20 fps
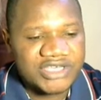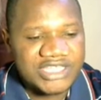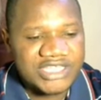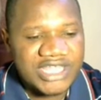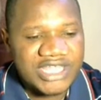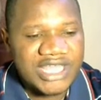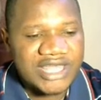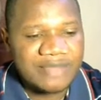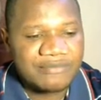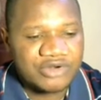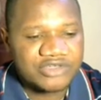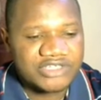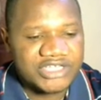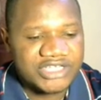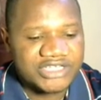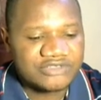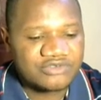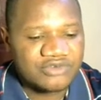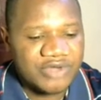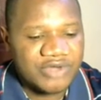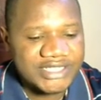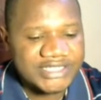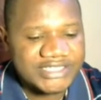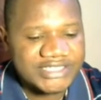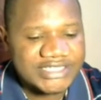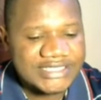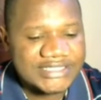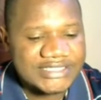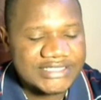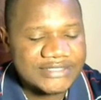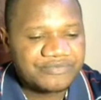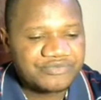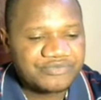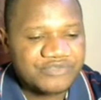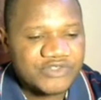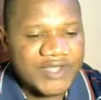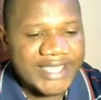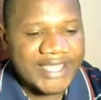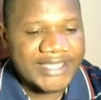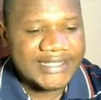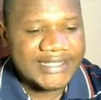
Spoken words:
here, protect worksheet. So I